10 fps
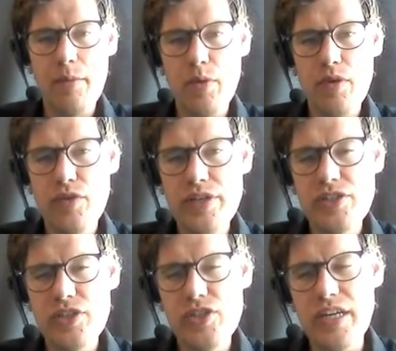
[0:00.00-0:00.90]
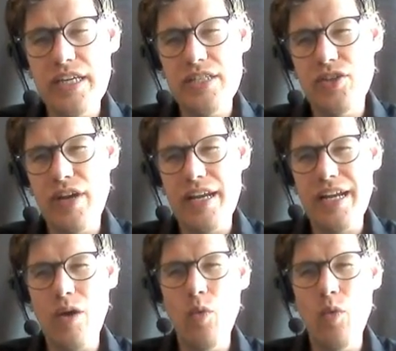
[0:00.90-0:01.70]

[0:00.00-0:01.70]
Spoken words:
we've researched and integrated a